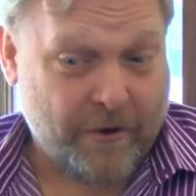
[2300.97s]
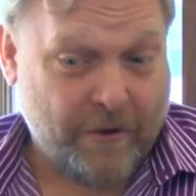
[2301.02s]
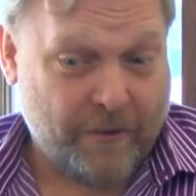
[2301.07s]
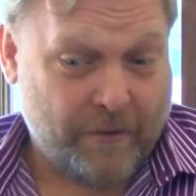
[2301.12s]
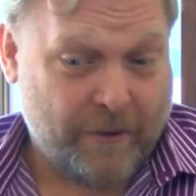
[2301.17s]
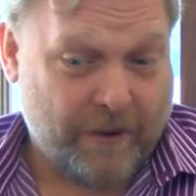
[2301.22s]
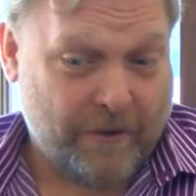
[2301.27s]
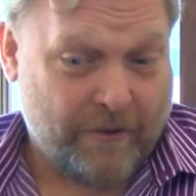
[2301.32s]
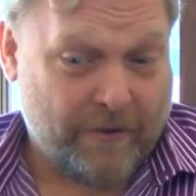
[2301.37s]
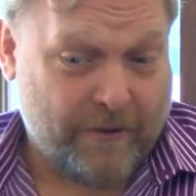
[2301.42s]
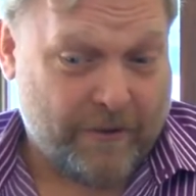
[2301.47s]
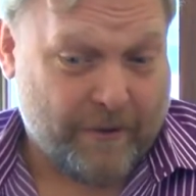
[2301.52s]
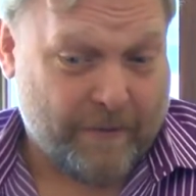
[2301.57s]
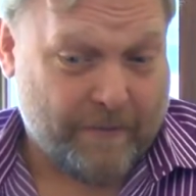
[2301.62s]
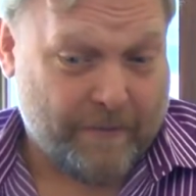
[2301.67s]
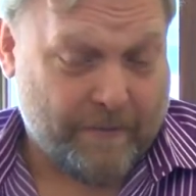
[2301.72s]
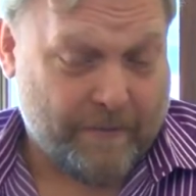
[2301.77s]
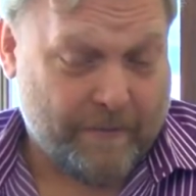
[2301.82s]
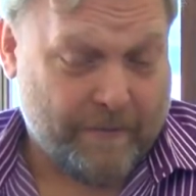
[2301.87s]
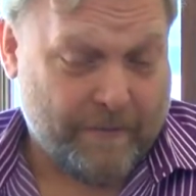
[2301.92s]
You need
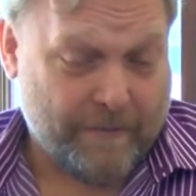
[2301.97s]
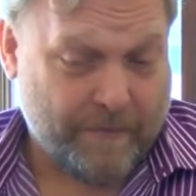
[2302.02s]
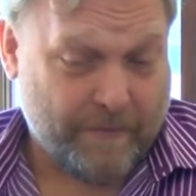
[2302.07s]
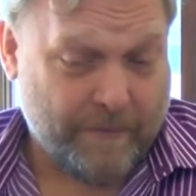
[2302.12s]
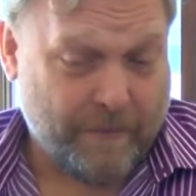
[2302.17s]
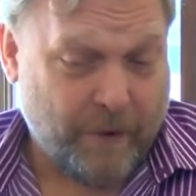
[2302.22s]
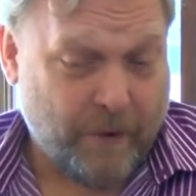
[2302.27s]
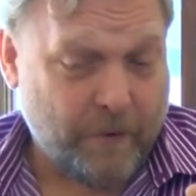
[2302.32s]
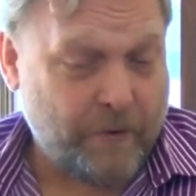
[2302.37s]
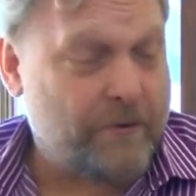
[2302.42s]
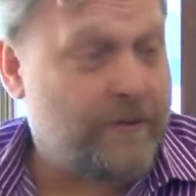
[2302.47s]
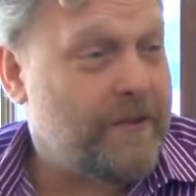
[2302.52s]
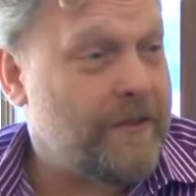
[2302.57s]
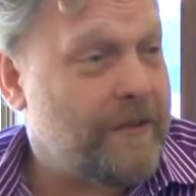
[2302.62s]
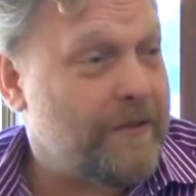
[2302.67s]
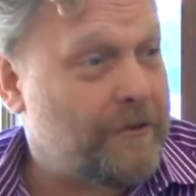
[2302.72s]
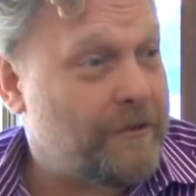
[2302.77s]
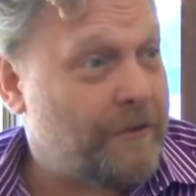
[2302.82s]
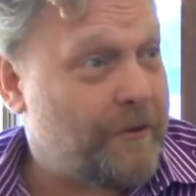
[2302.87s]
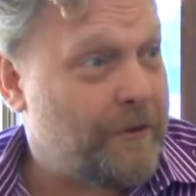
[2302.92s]
to go to
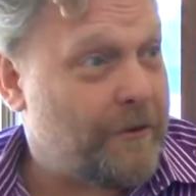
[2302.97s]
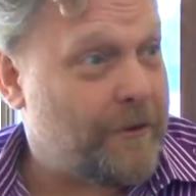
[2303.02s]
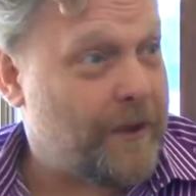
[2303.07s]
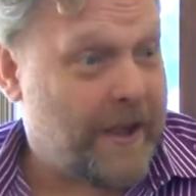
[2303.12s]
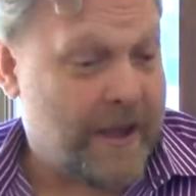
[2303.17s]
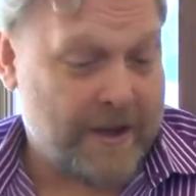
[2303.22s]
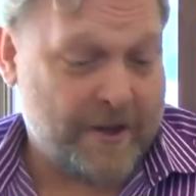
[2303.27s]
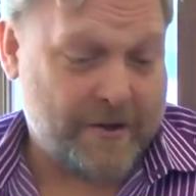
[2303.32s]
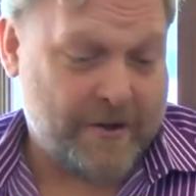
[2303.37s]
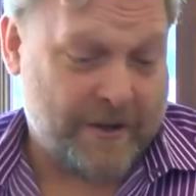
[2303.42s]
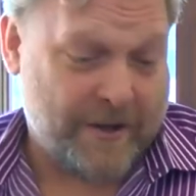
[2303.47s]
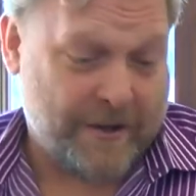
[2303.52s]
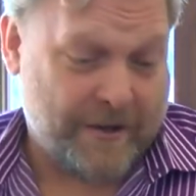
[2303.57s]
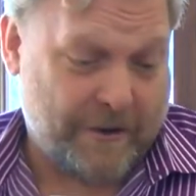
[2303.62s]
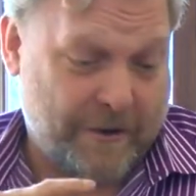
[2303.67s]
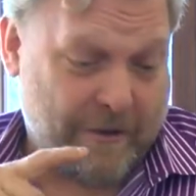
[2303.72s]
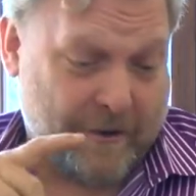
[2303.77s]
this location.